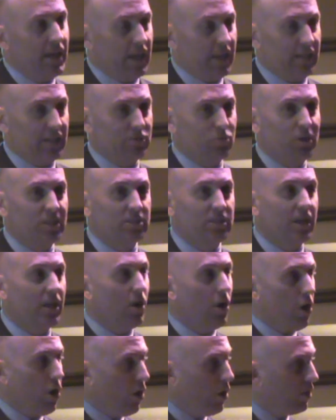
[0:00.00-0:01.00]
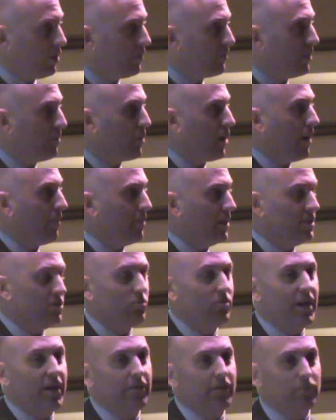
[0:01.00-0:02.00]
and as we see it, all of the properties
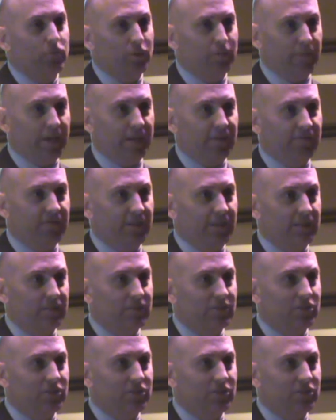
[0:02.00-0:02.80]
around them will benefit.